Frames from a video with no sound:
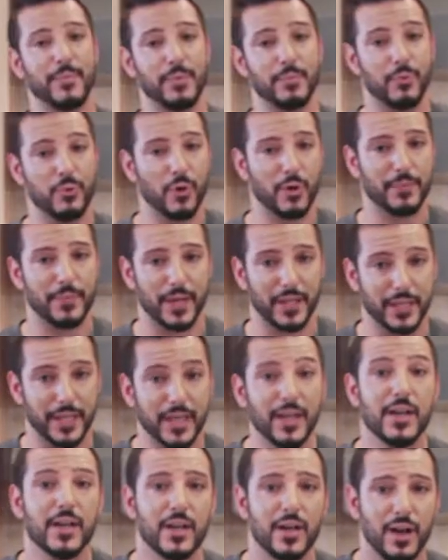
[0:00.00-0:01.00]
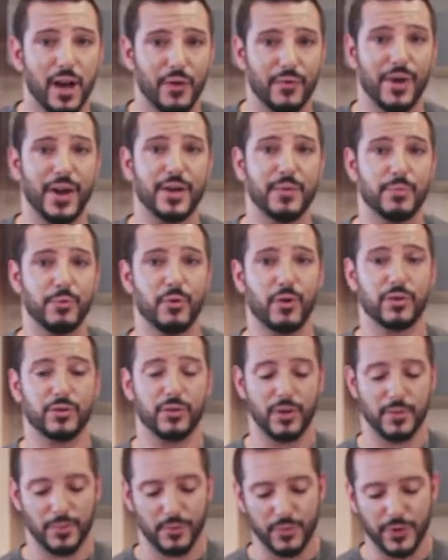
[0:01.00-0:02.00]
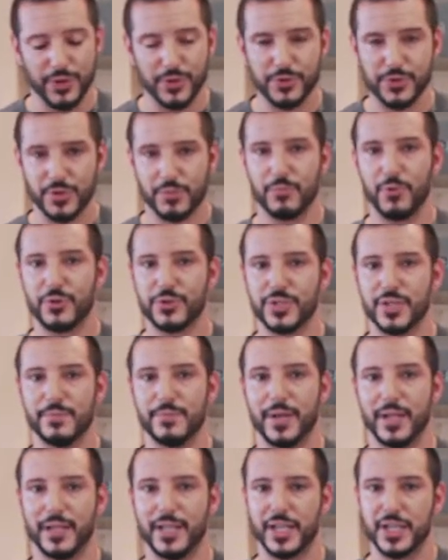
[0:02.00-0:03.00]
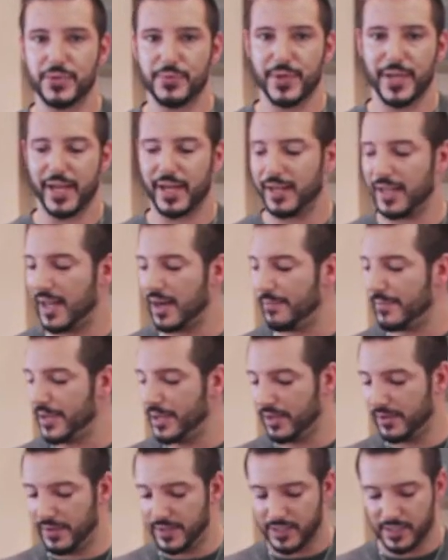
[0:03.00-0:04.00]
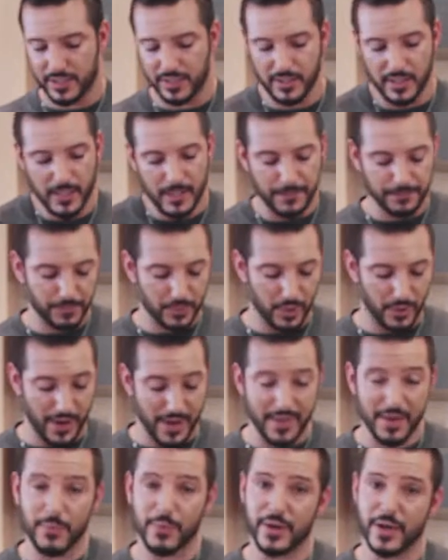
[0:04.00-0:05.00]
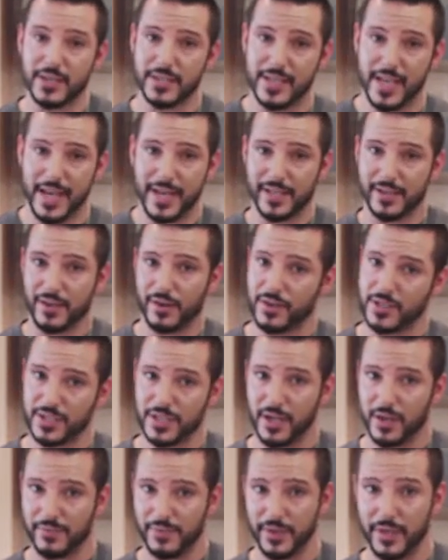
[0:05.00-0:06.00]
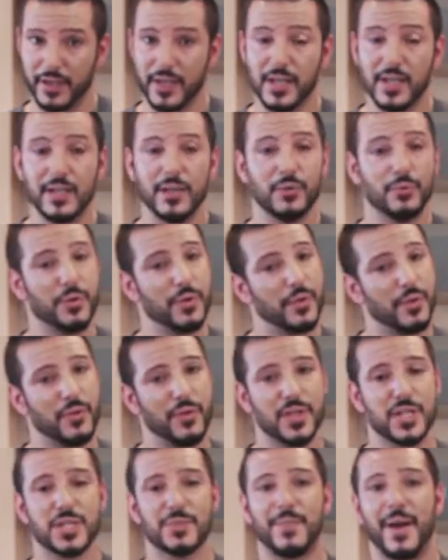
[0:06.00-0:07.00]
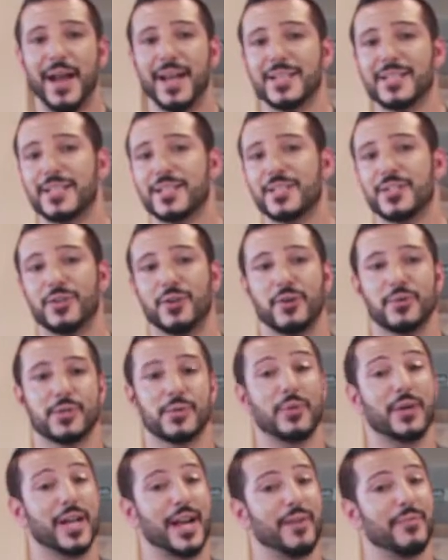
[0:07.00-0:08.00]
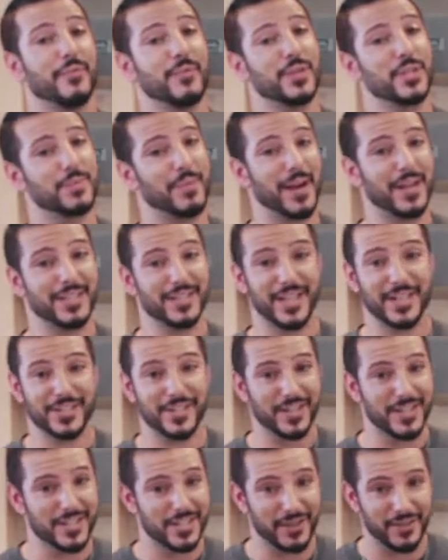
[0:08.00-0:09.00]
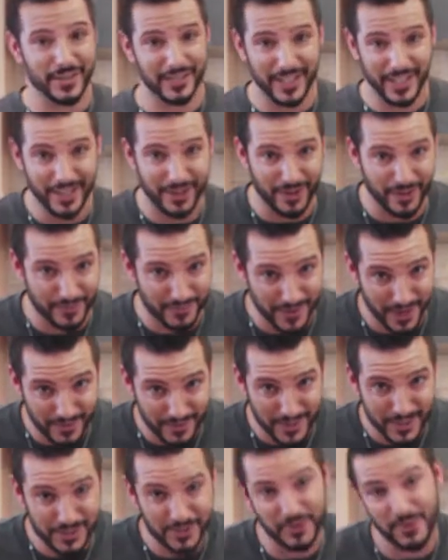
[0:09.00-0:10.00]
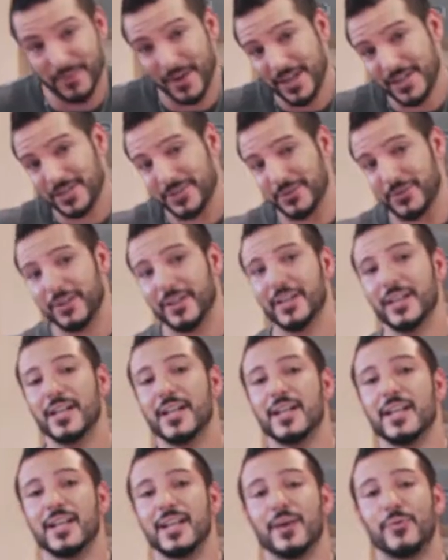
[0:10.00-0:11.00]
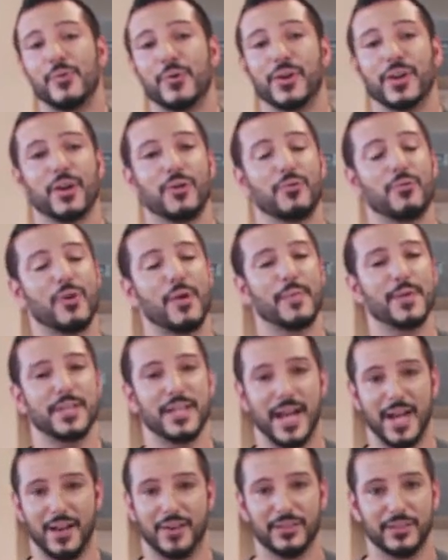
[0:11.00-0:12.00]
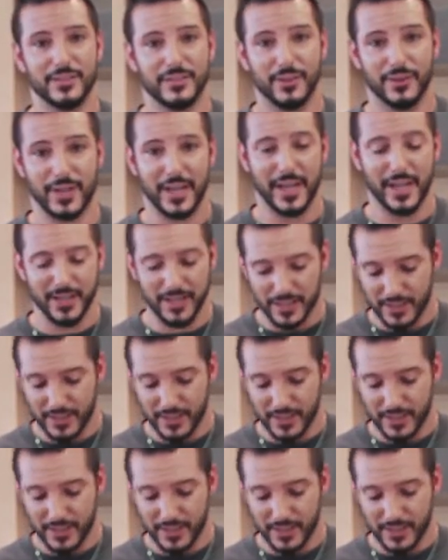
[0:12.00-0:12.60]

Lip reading: a pork belly around a pork loin, but we're using mostly belly because we got a lot of meat on this. All right, and then we're gonna take our stuffing with all the spices and herbs that we got from the Spice Station in Silver Lake, our favorite store, my store, and we're gonna rub it down, okay?